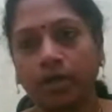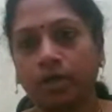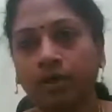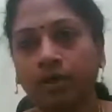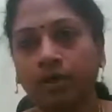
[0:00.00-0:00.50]

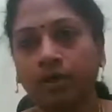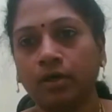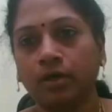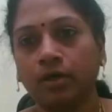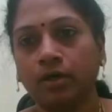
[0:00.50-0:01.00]
cough
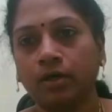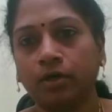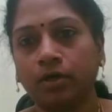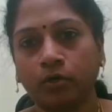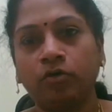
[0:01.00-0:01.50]
or any
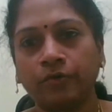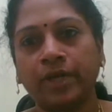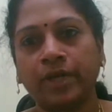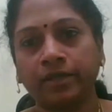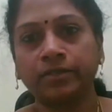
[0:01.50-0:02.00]
other
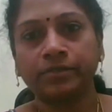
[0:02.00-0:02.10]
symptoms.